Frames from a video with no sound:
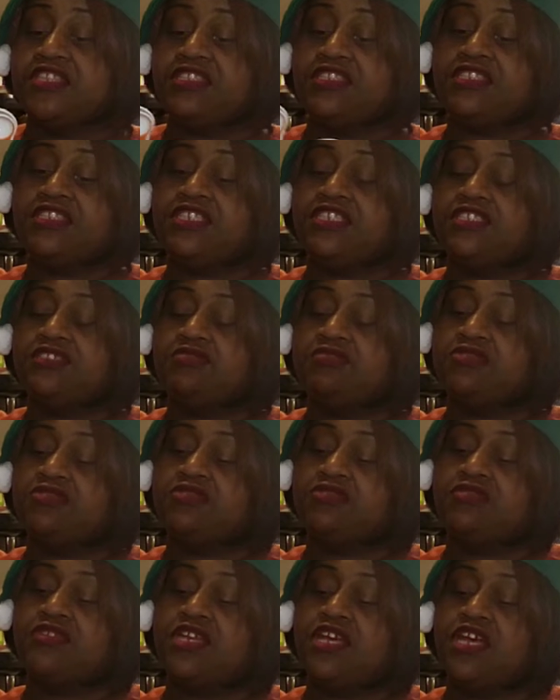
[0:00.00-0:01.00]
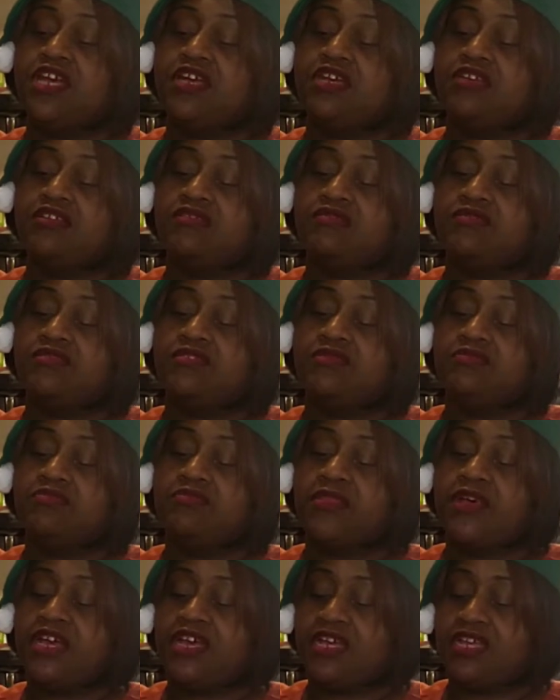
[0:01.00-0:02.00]
teaspoon of
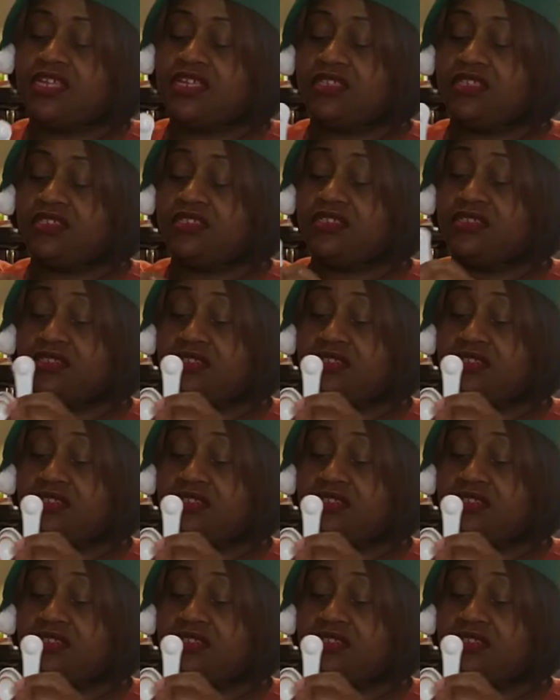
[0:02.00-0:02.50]
my